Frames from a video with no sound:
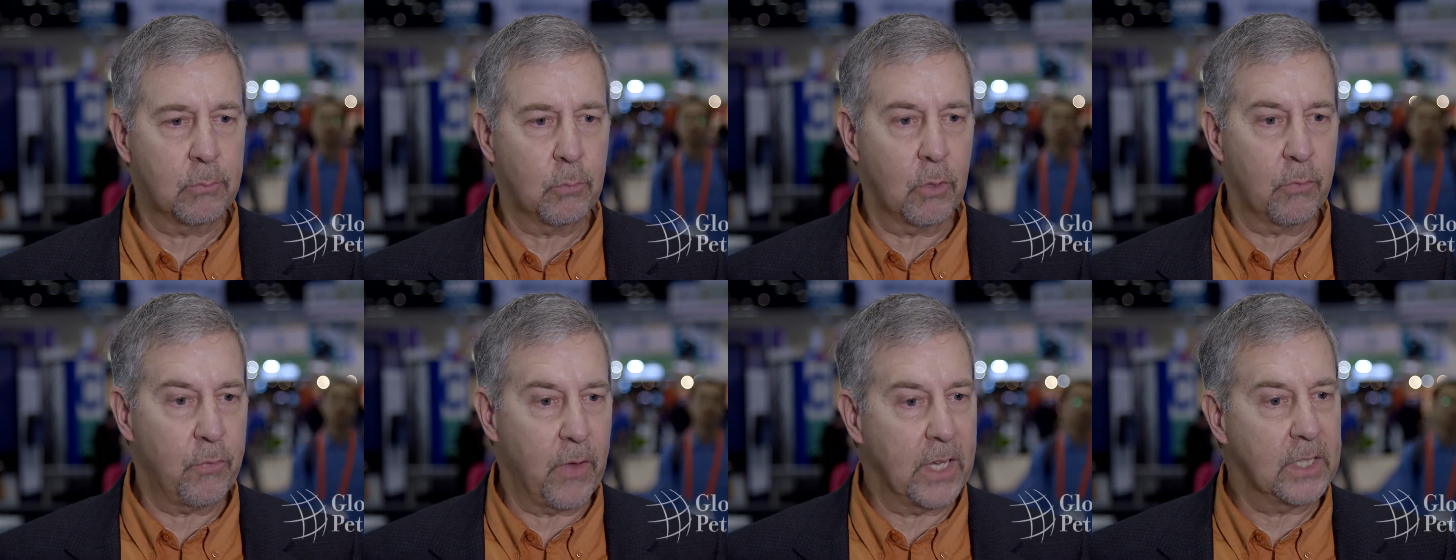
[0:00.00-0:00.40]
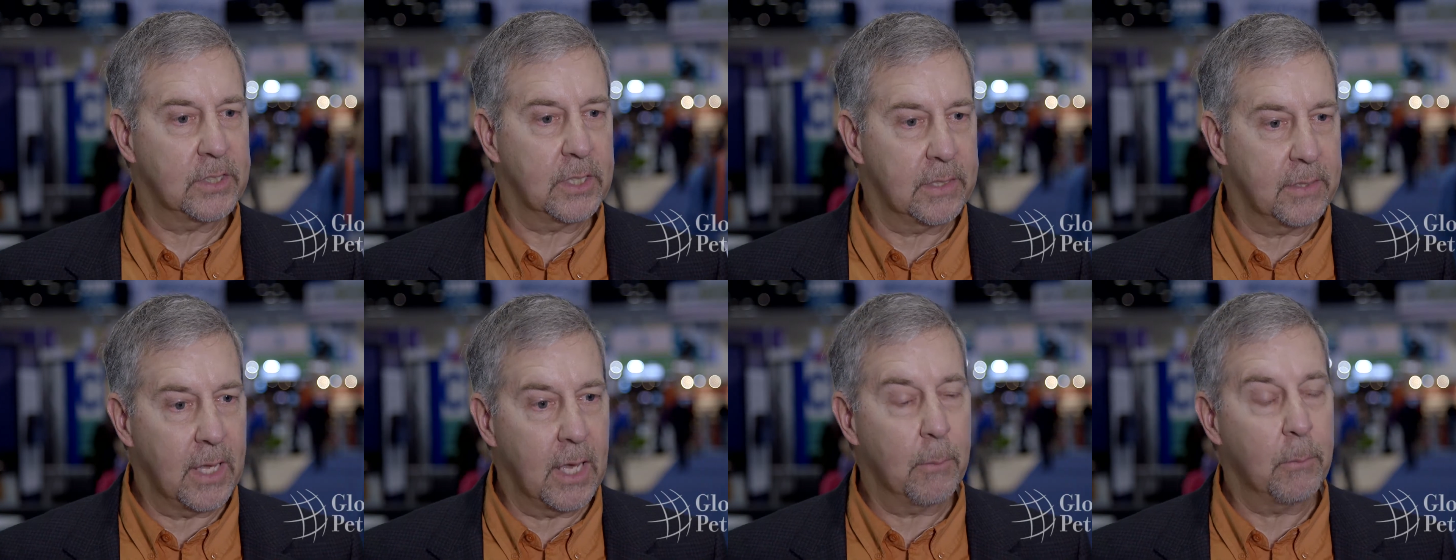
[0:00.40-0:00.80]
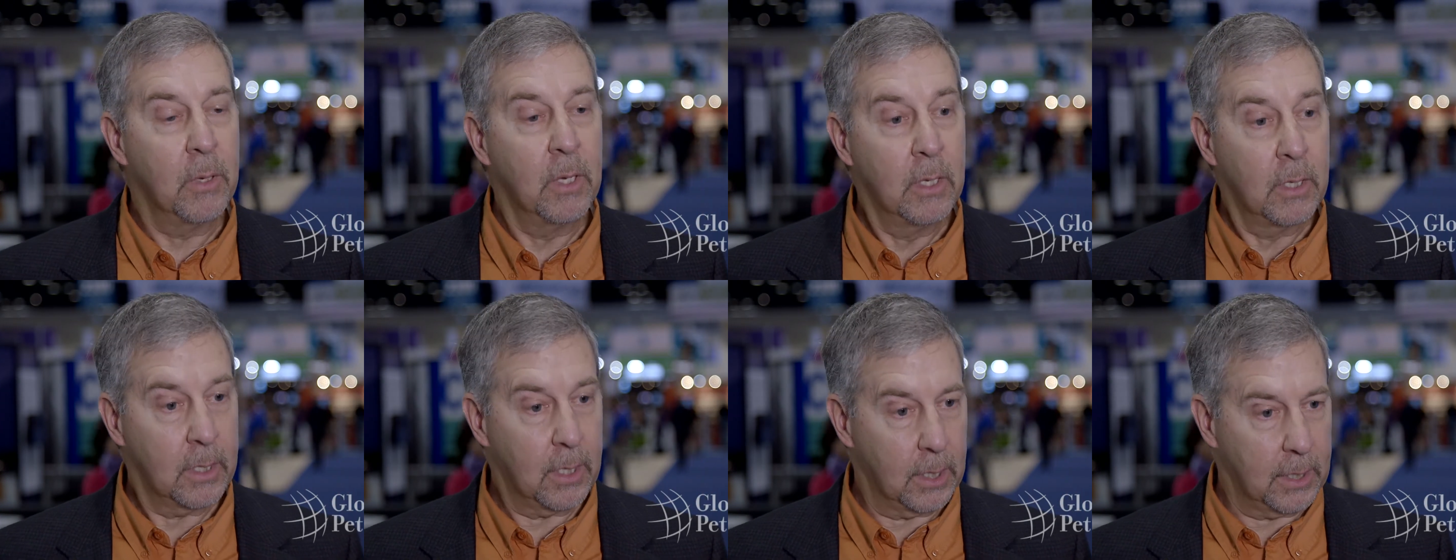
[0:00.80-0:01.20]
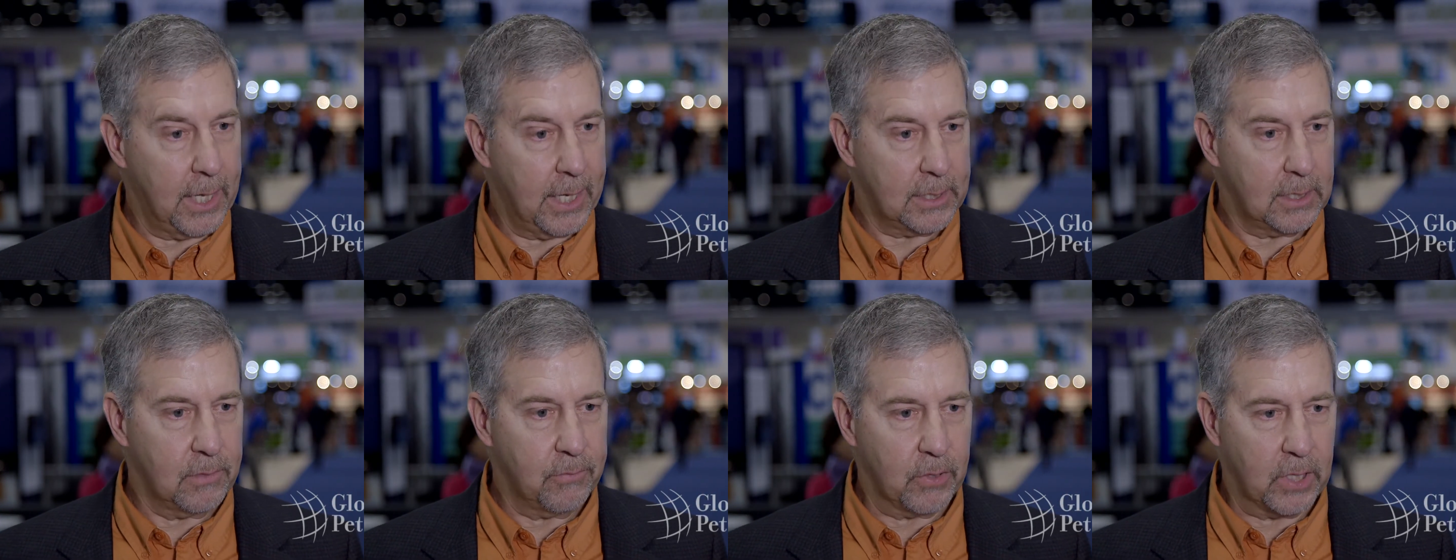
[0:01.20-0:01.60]
were facing them
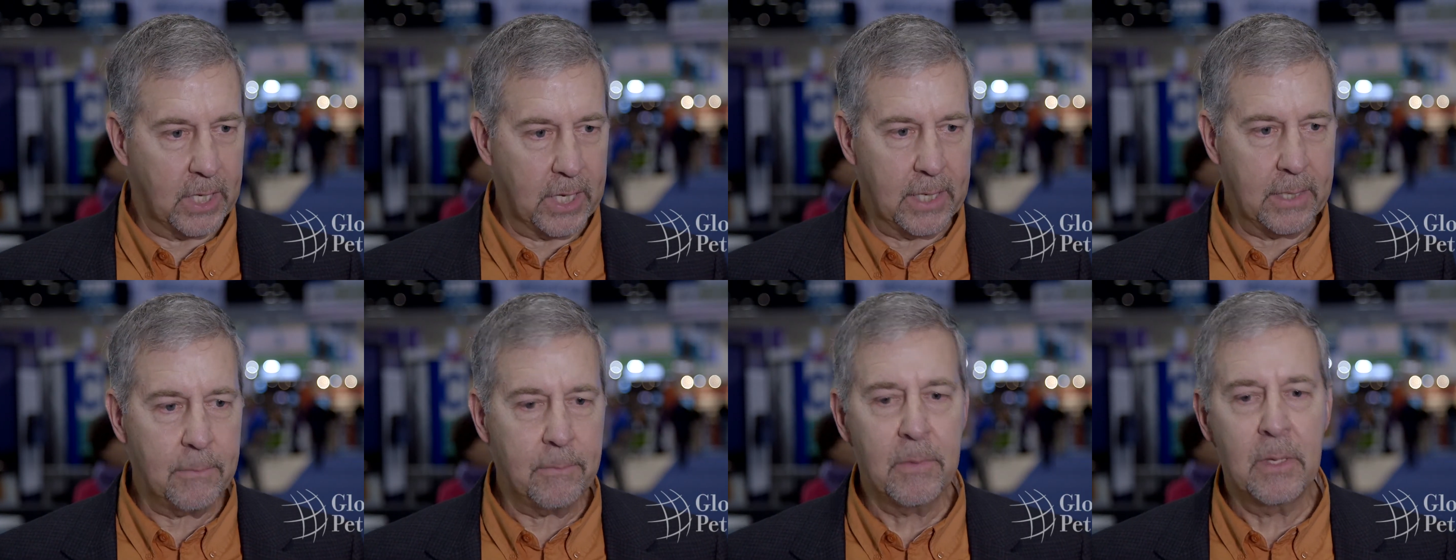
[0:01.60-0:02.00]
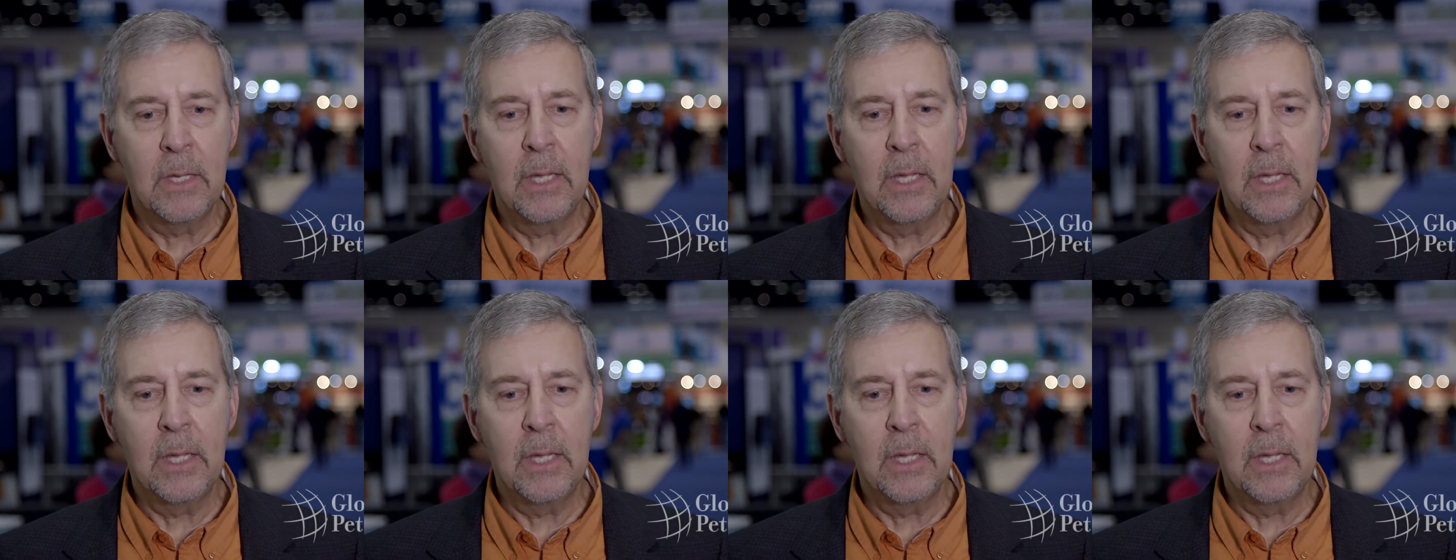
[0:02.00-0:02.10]
collectively,